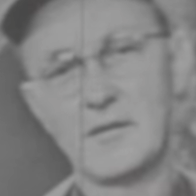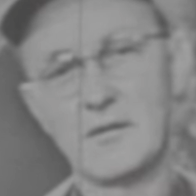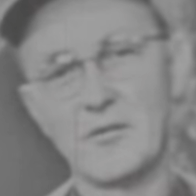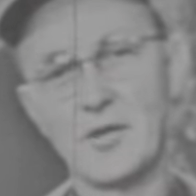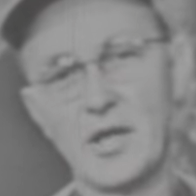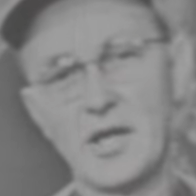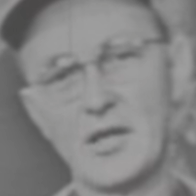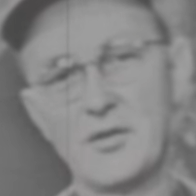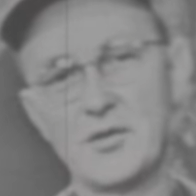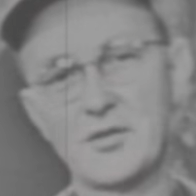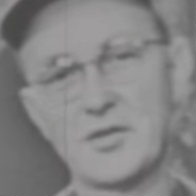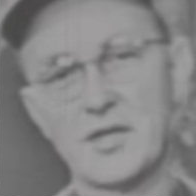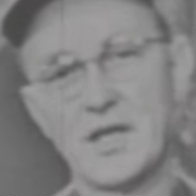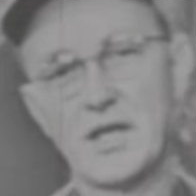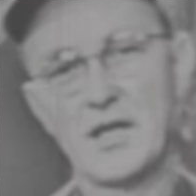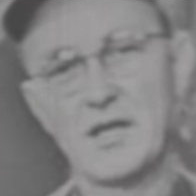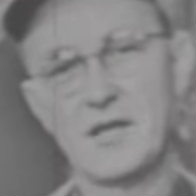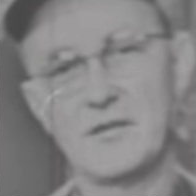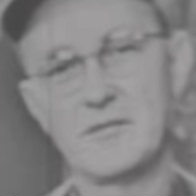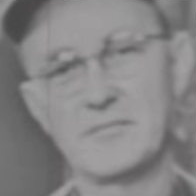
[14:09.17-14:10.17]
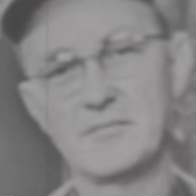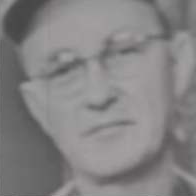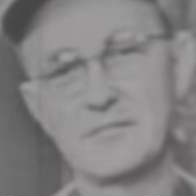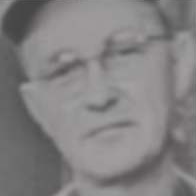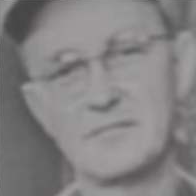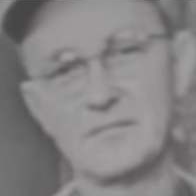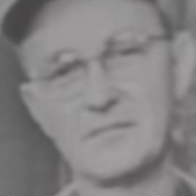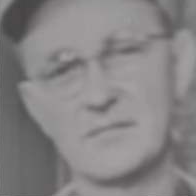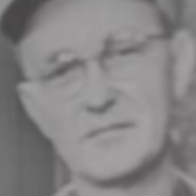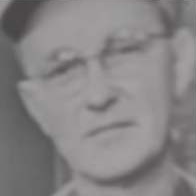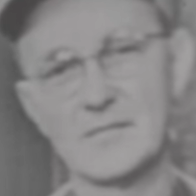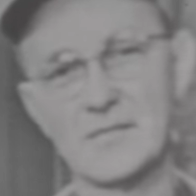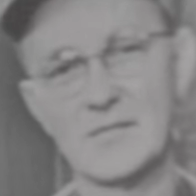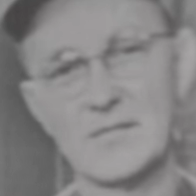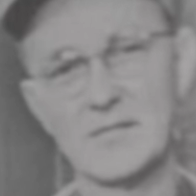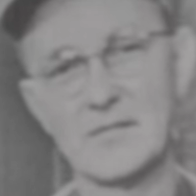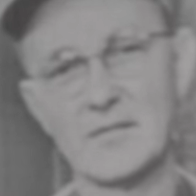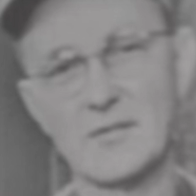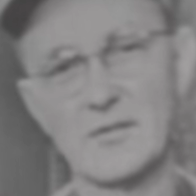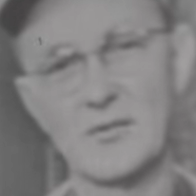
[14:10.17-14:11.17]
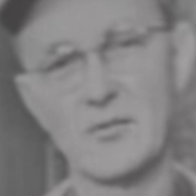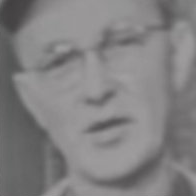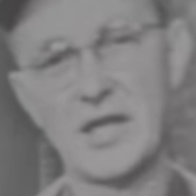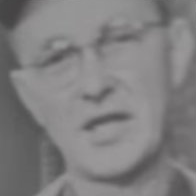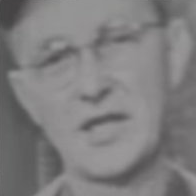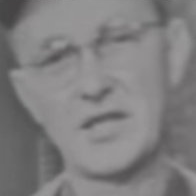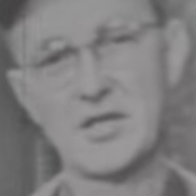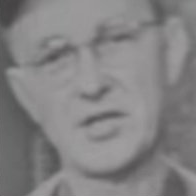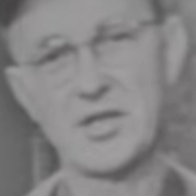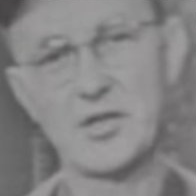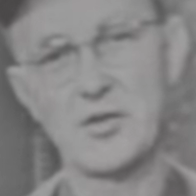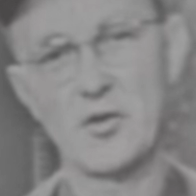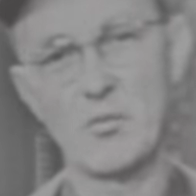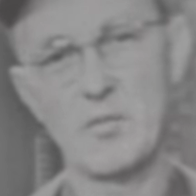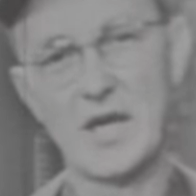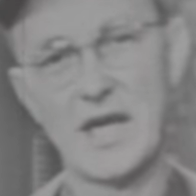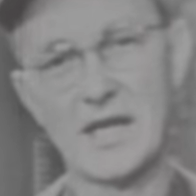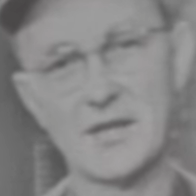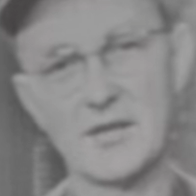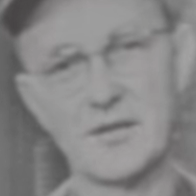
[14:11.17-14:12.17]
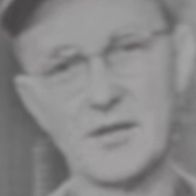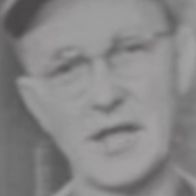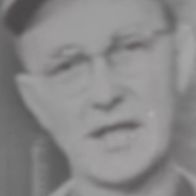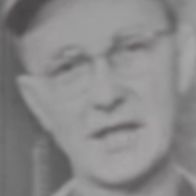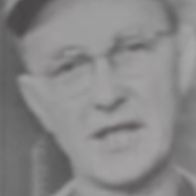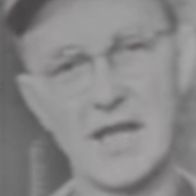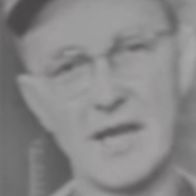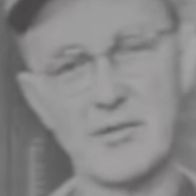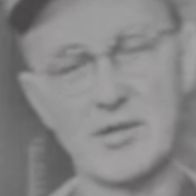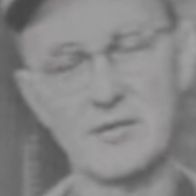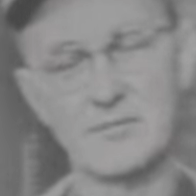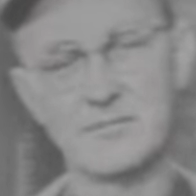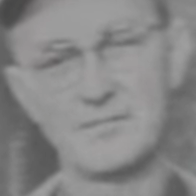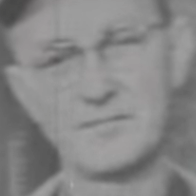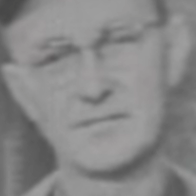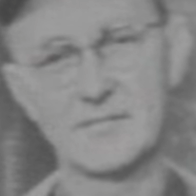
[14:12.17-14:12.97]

Well, you say, why didn't she go back to that cabin?